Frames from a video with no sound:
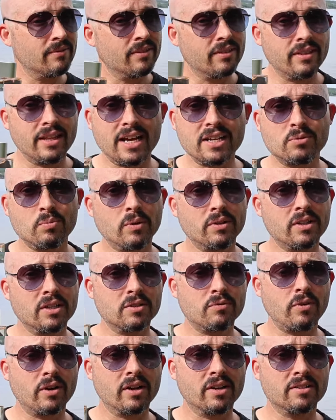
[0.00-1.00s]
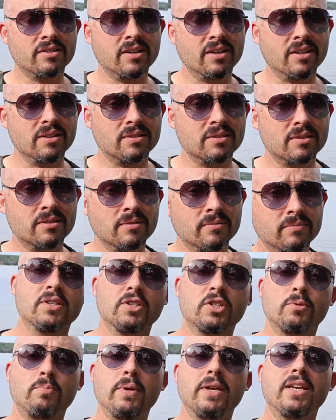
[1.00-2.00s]
that's what this fragrance is.
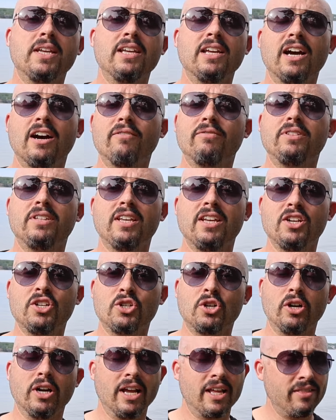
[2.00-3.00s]
Speaking of t-shirt,